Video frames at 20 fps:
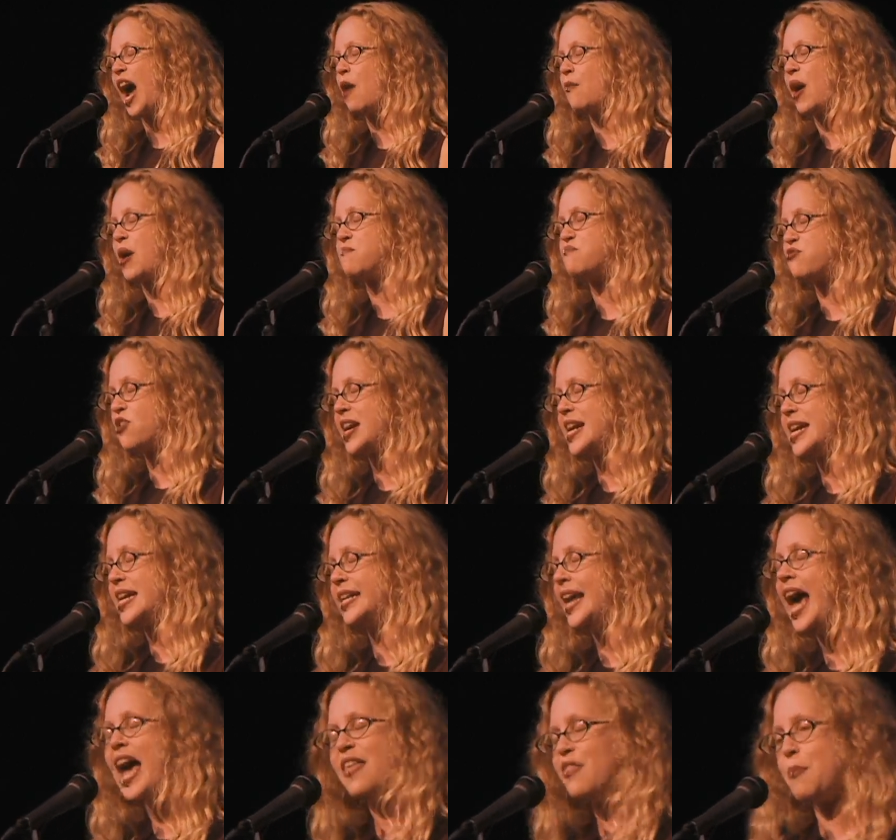how I
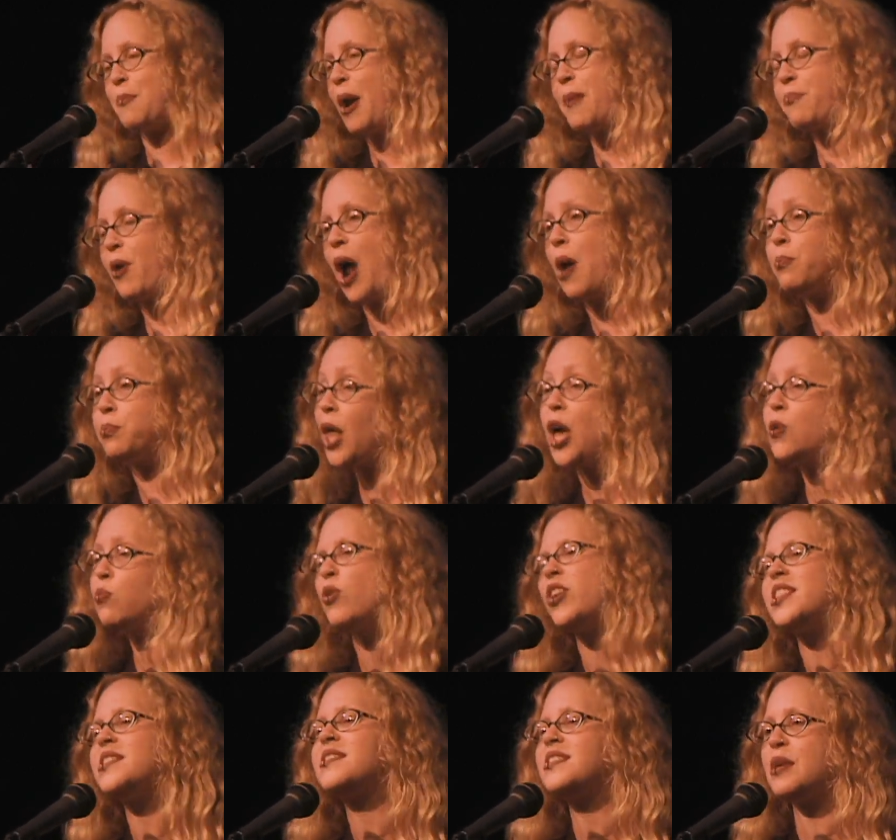prayed that my brown blood
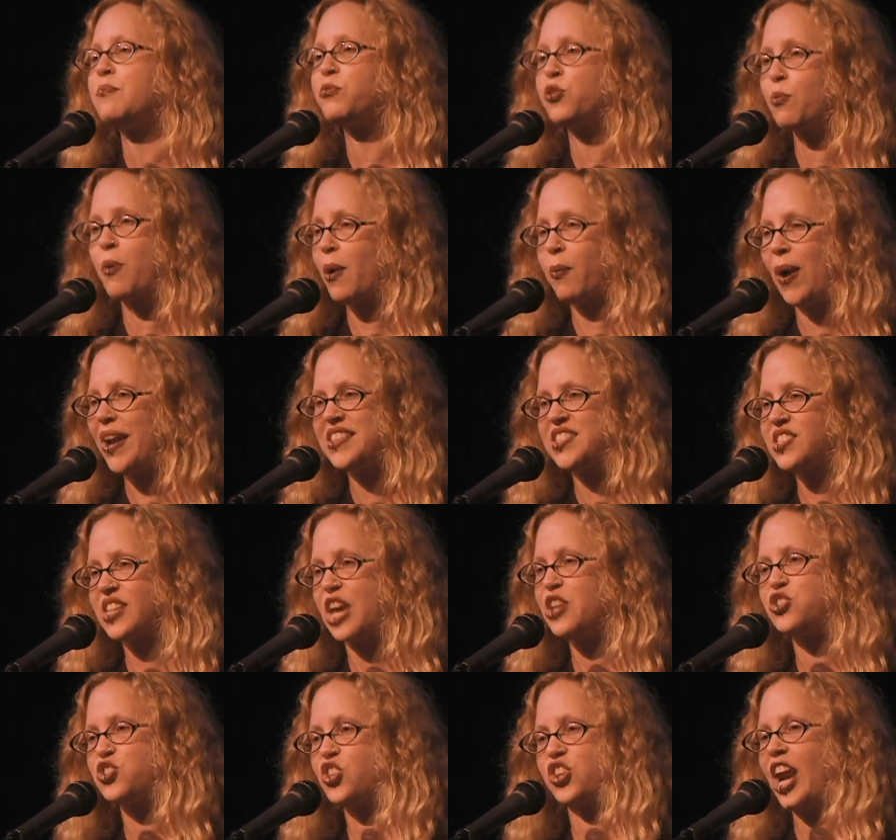wouldn't seep through my white
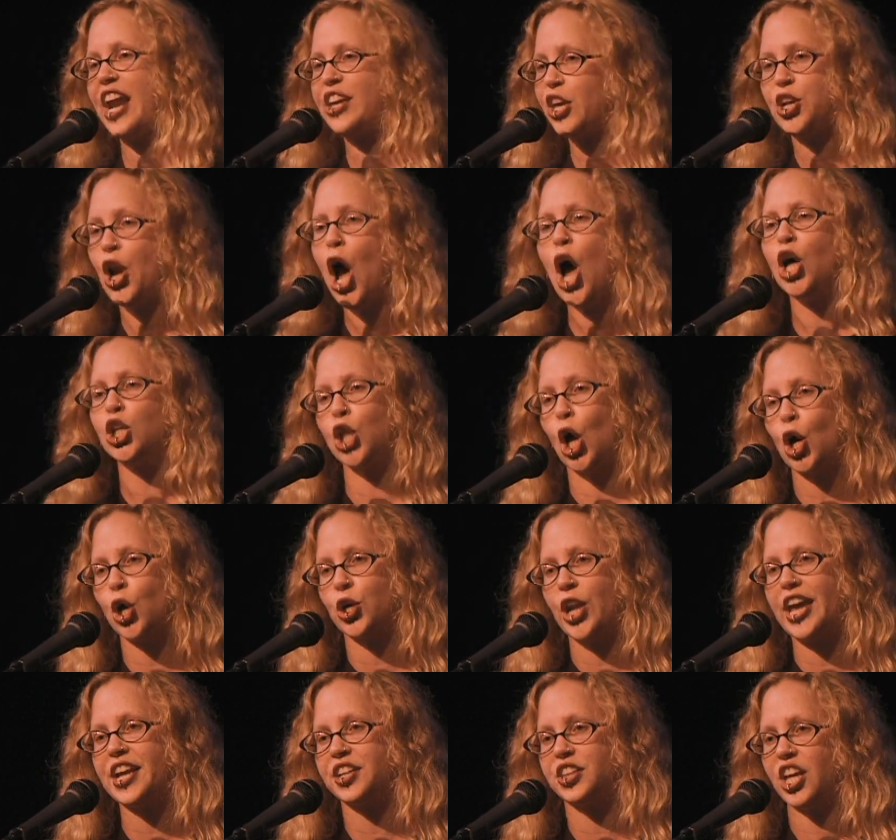skin so that I could
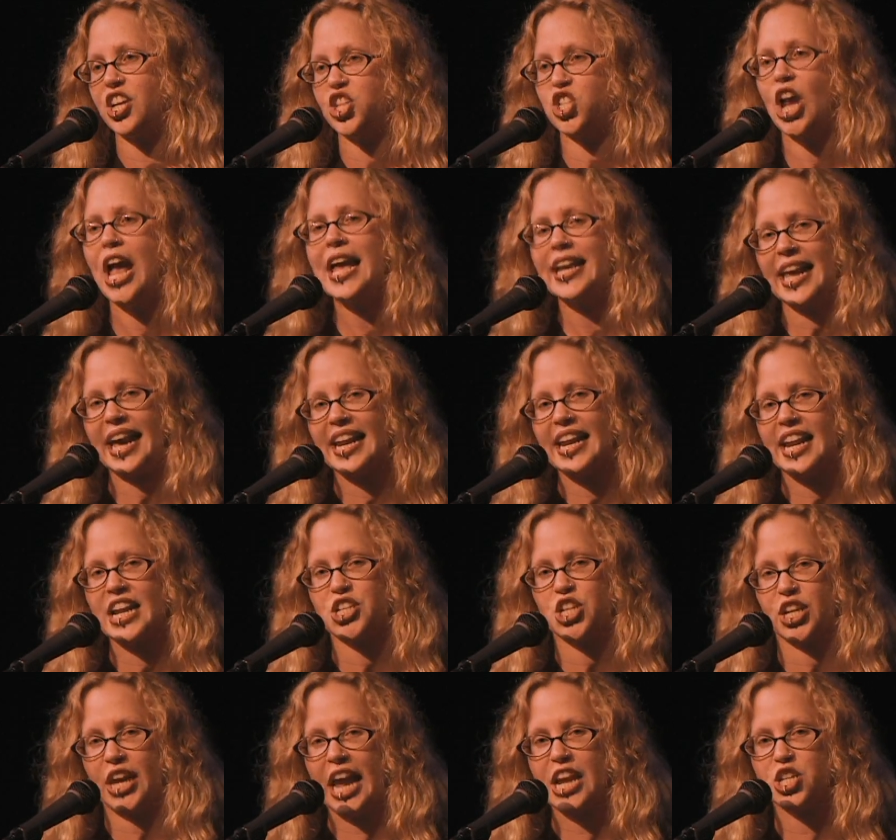learn English, get an
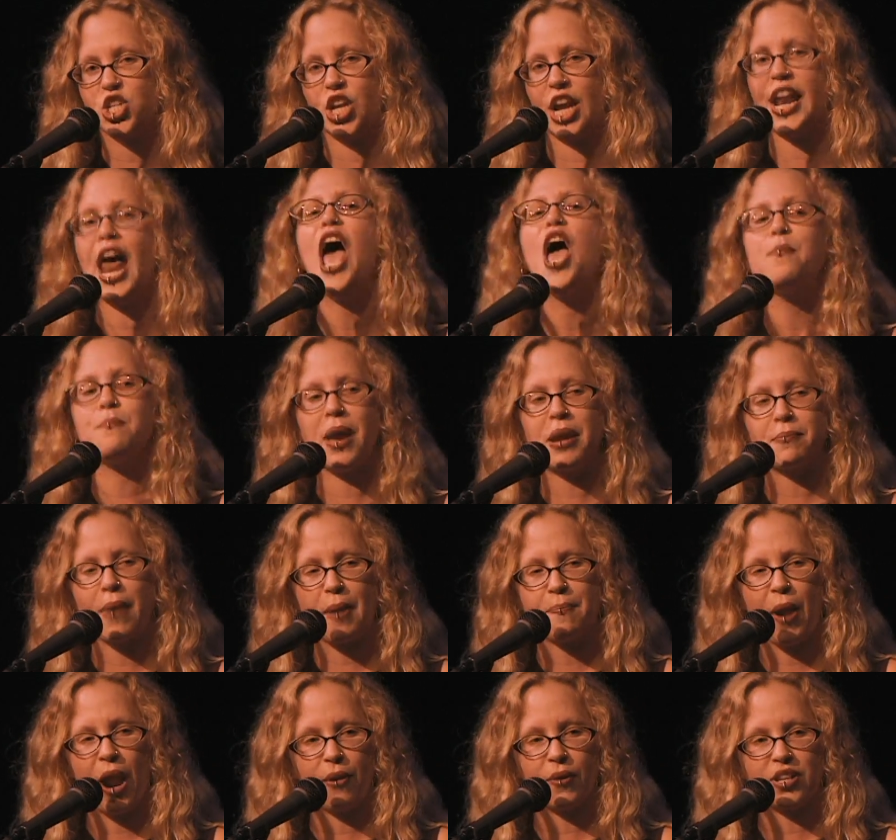education, make
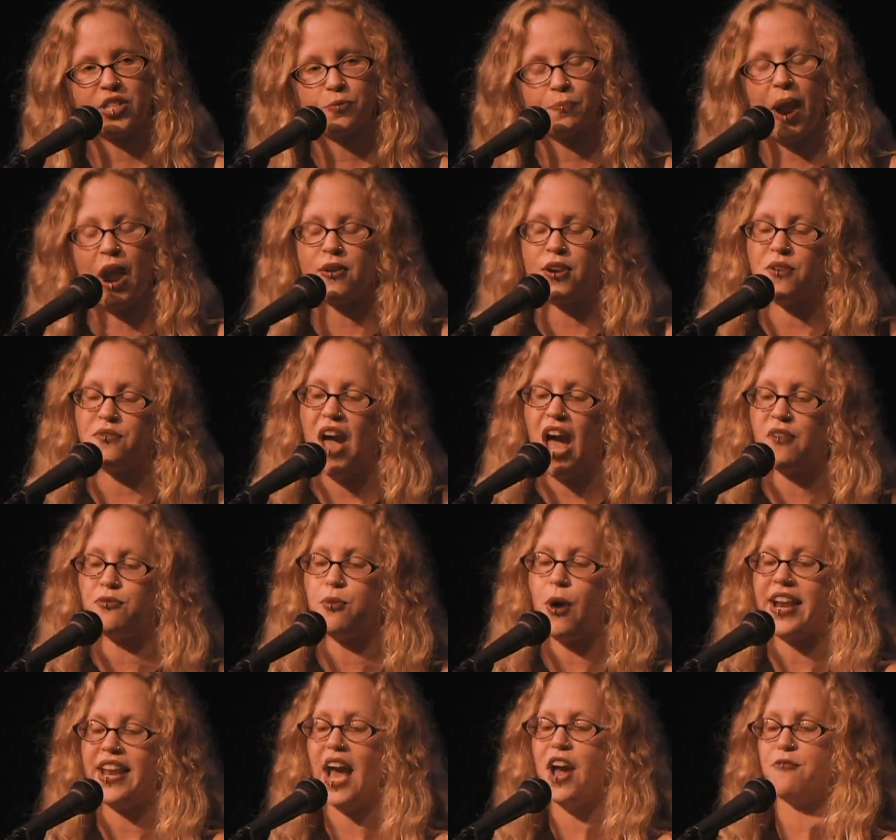my parents proud of
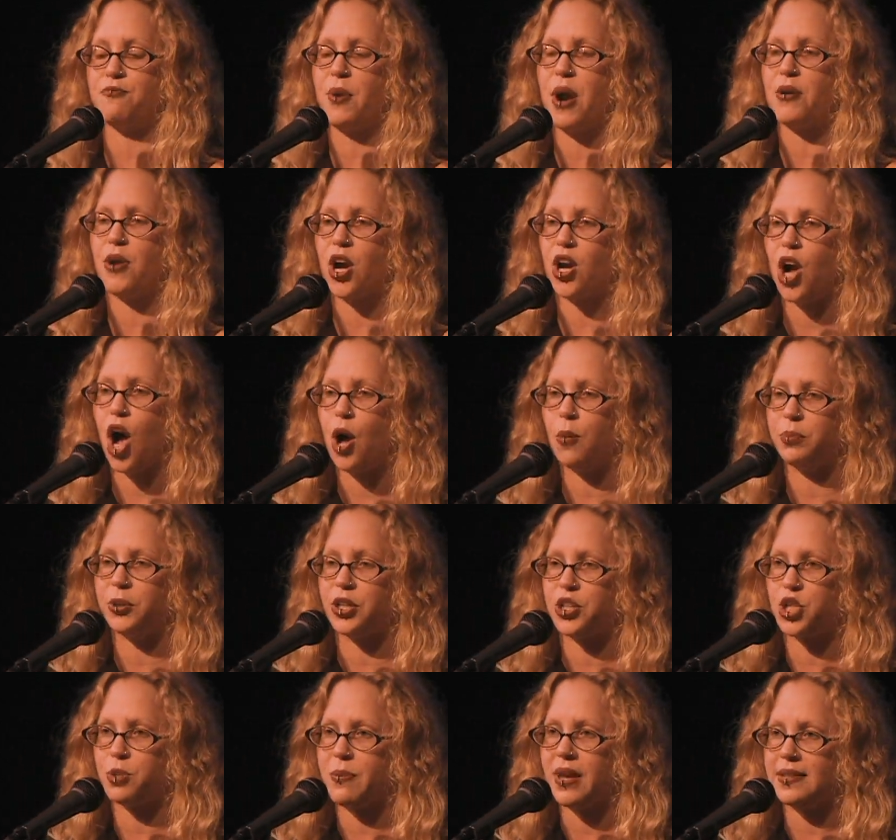half-white, half-brown
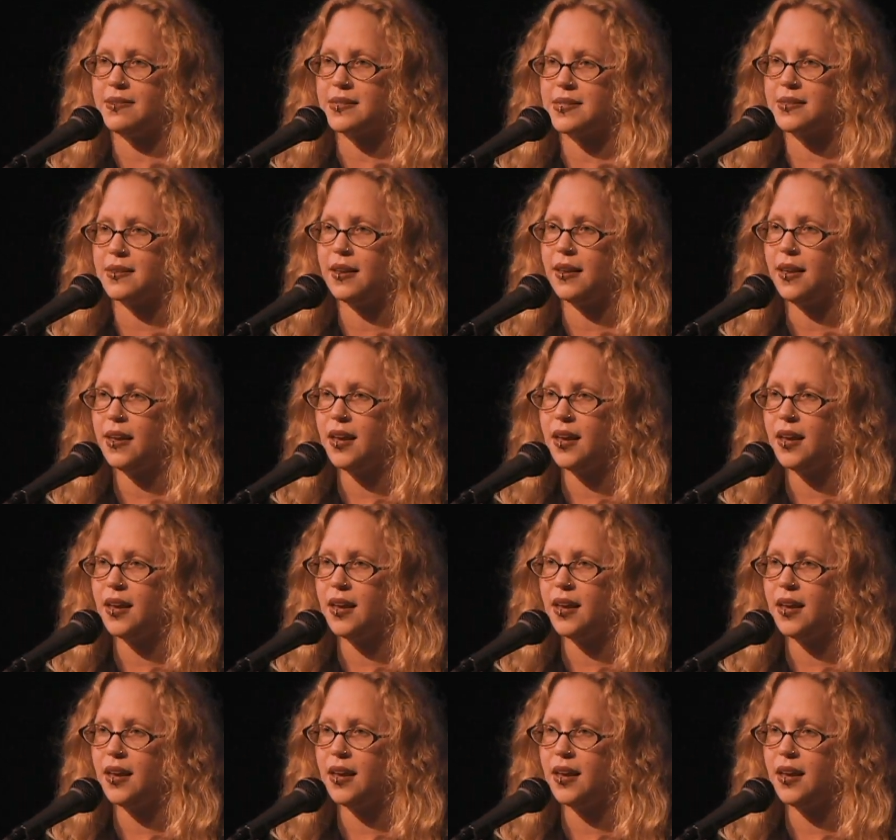accomplishments.